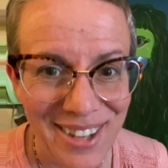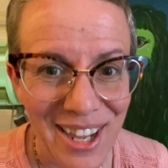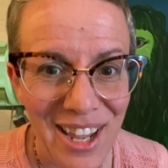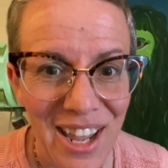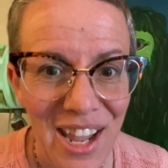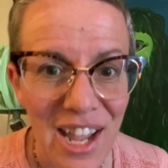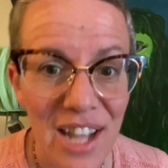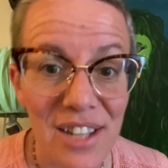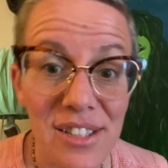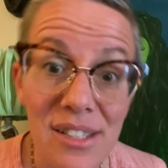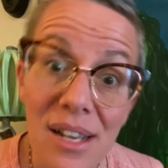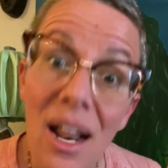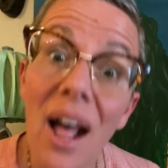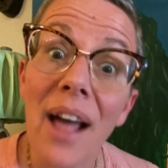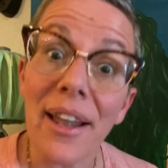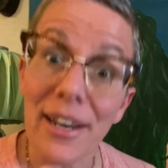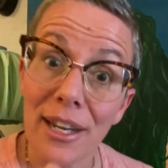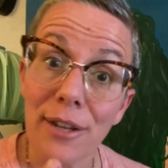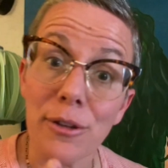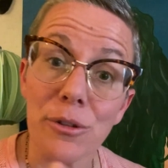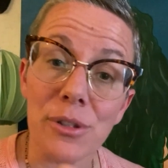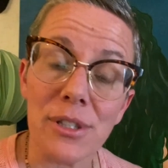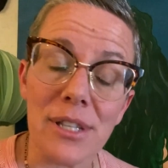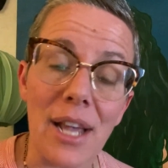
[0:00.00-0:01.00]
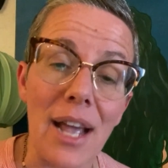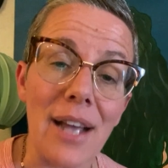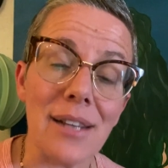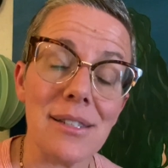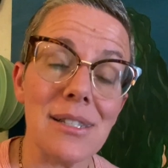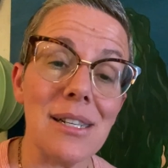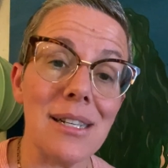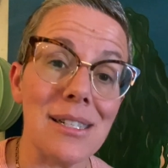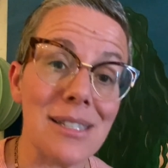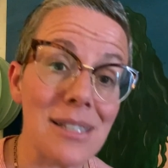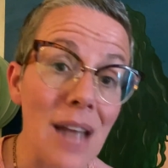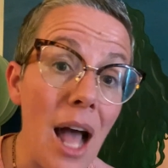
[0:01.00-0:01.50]
It's not intersex.
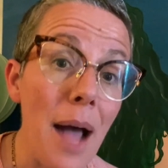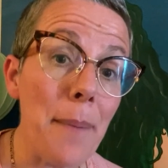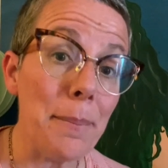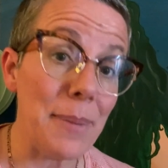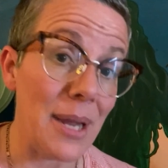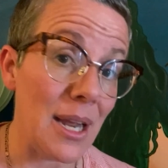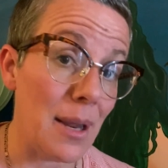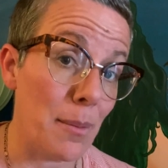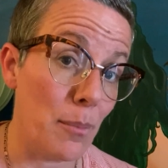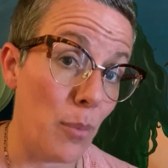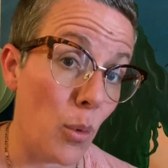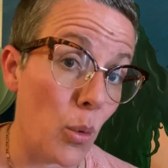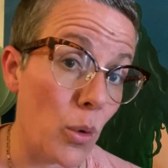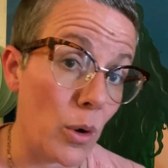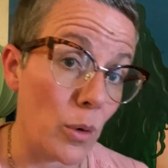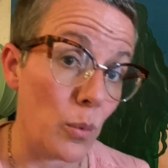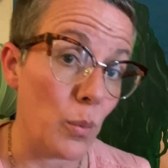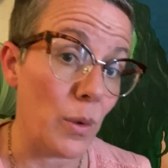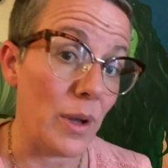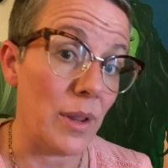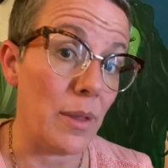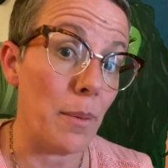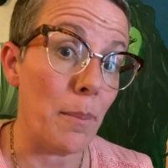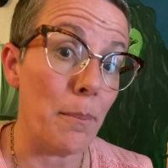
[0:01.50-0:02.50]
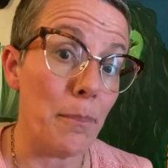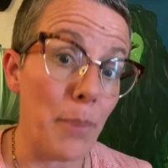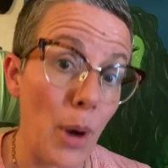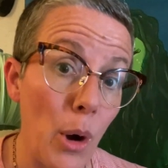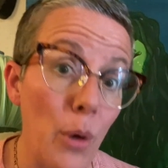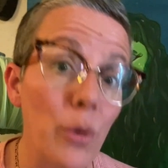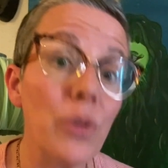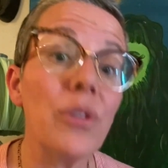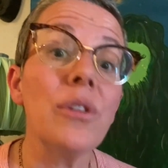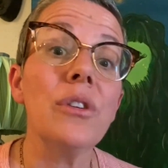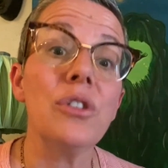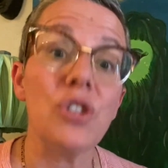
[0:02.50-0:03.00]
It's not being born with
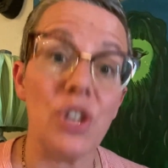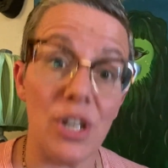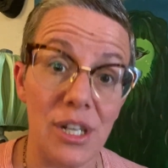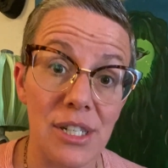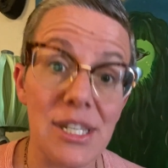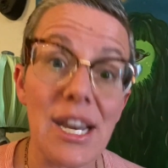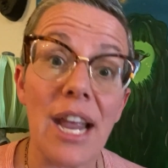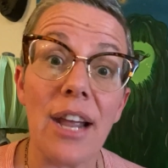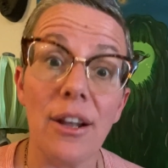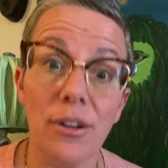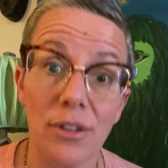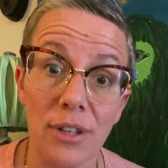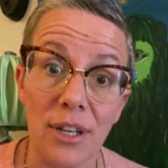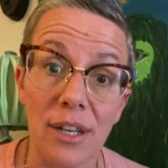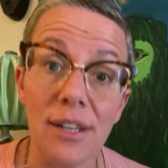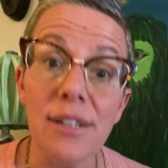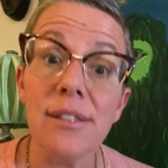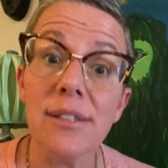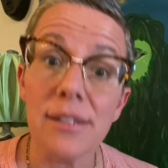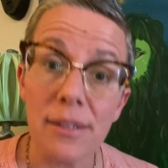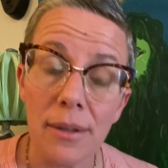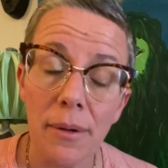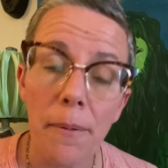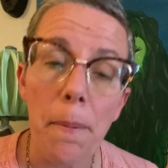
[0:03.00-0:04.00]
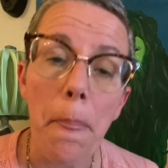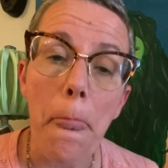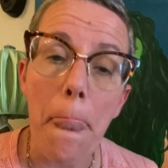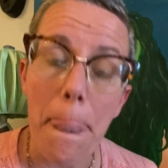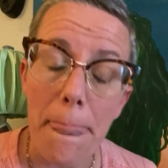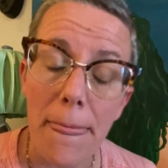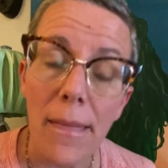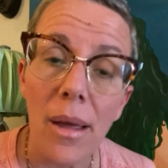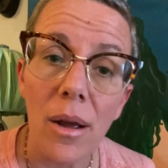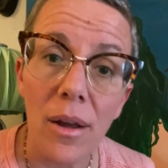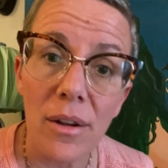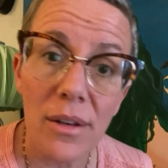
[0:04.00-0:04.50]
both genitalias
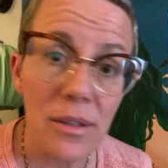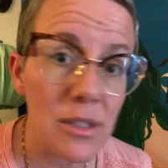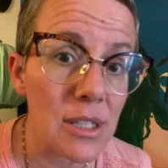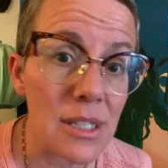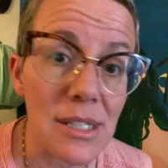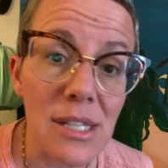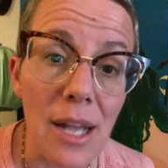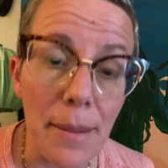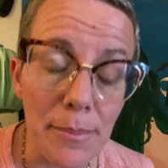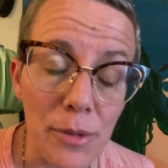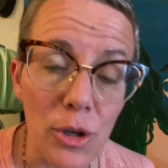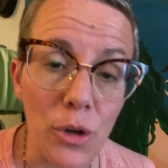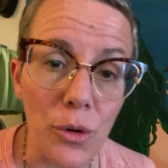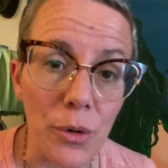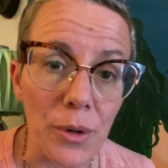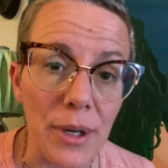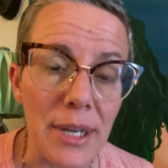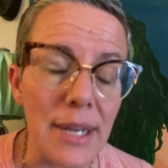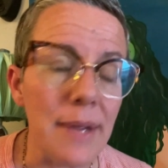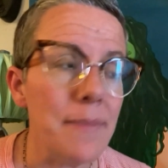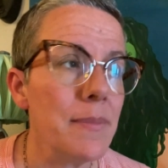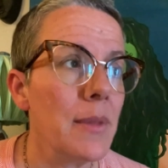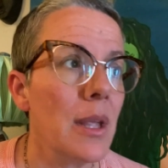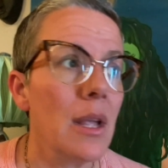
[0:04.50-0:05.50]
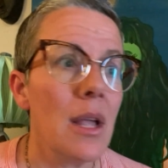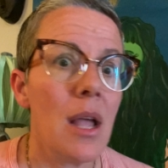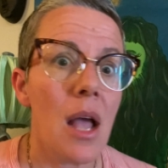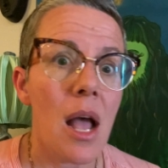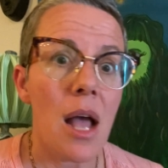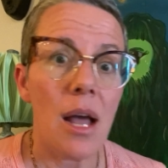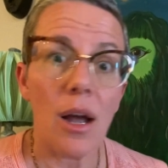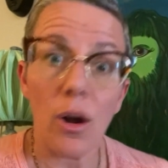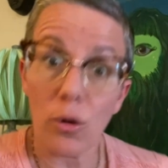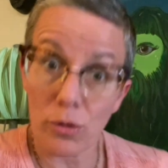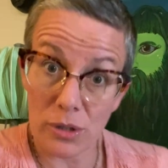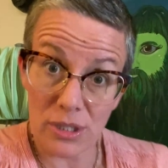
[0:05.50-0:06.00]
to some degree.
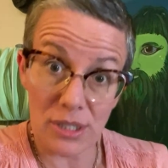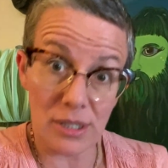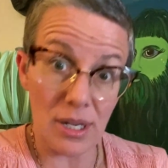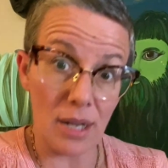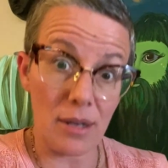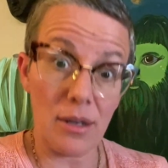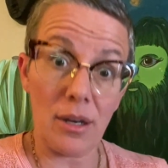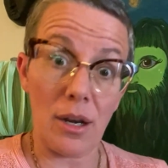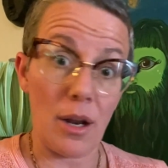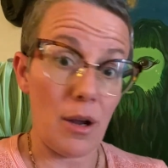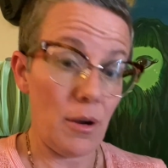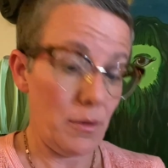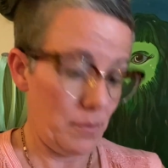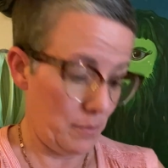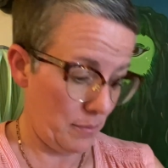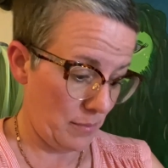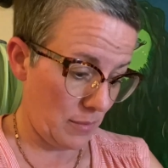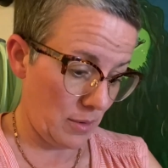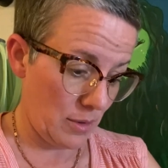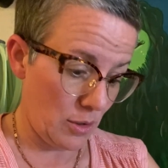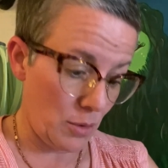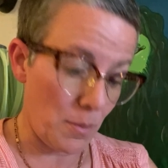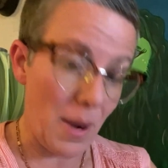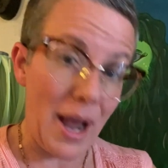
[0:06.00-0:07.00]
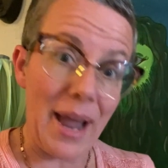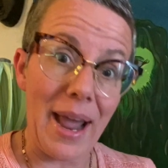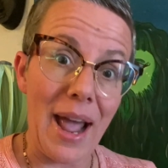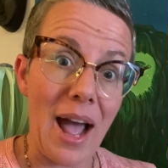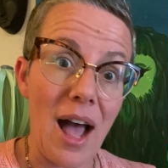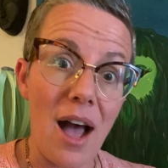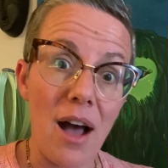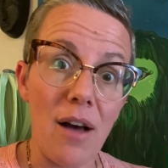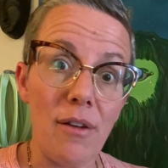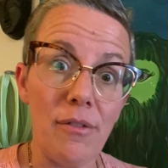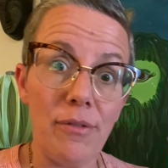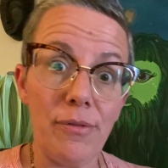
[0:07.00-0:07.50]
Or, you might
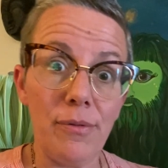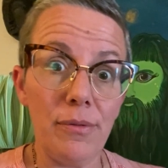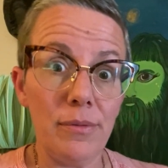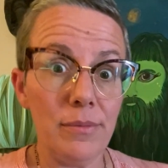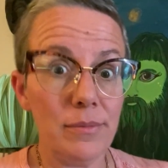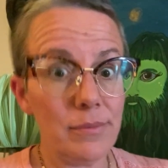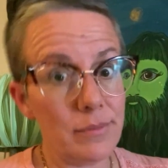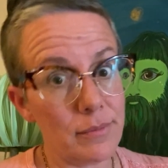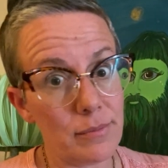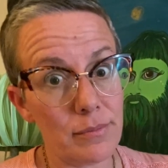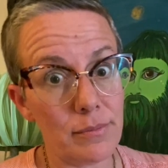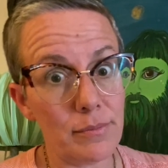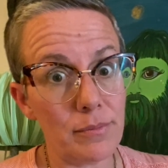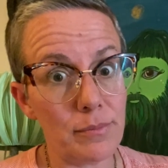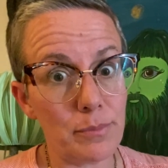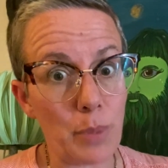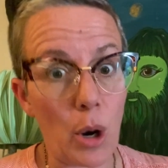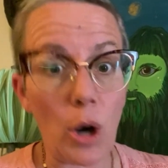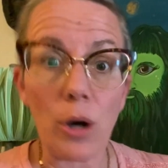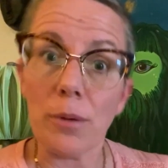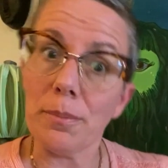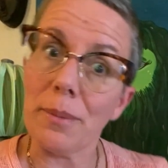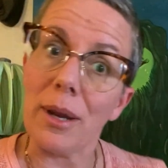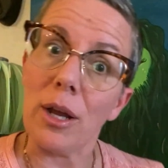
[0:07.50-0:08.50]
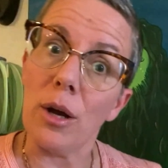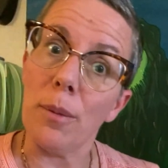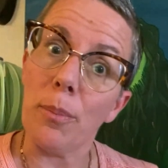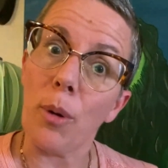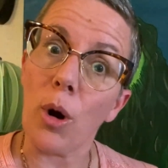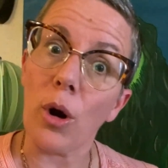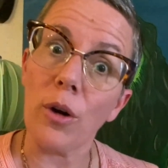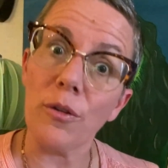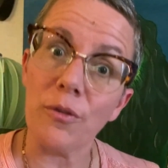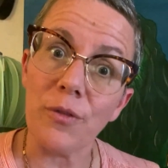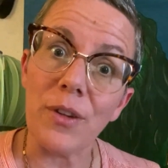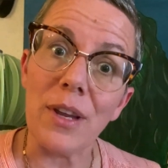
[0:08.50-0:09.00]
have part male,
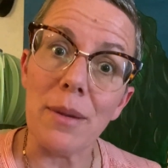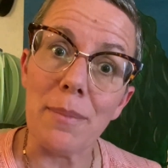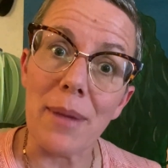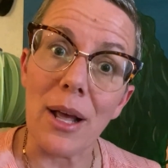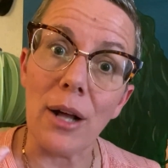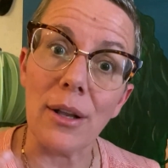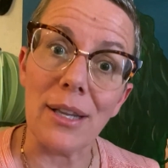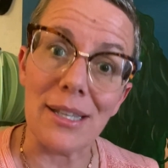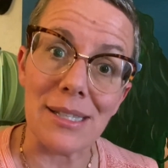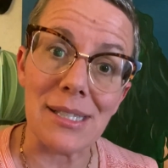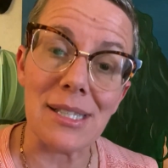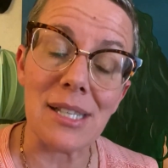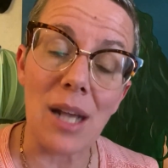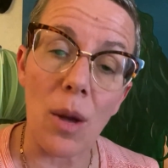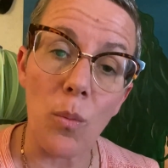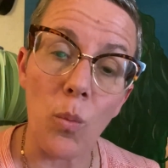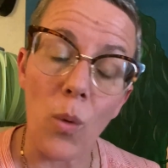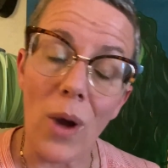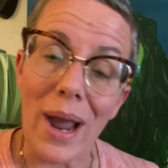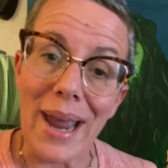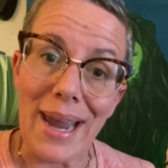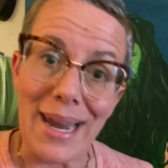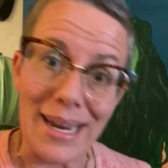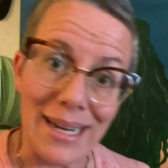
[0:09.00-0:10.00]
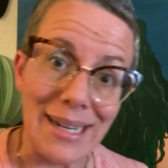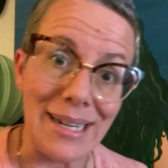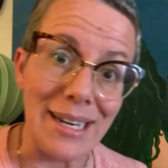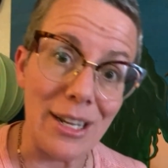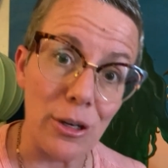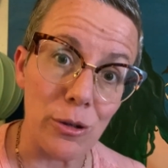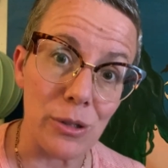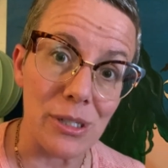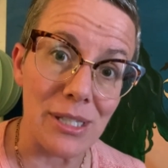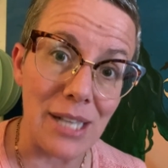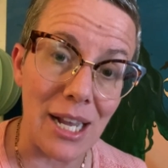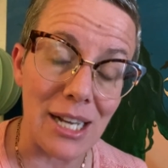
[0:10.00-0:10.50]
part female in some way in an
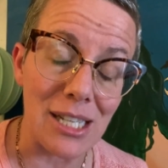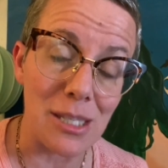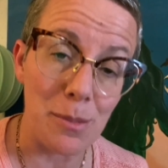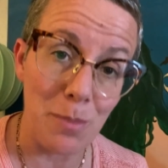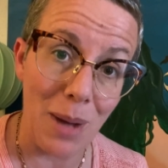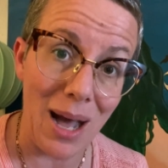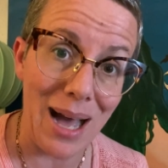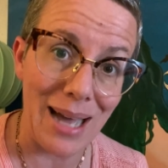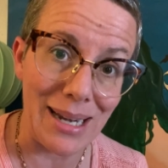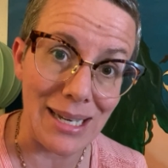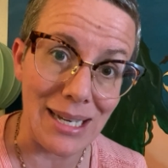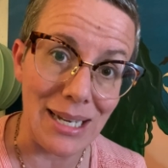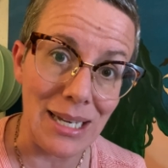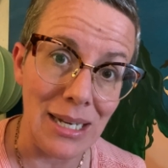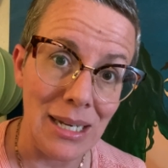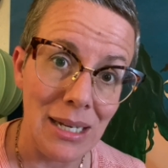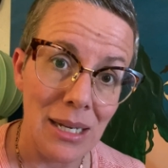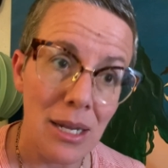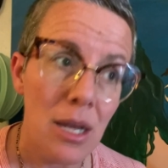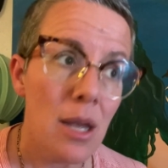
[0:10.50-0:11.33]
intersex body.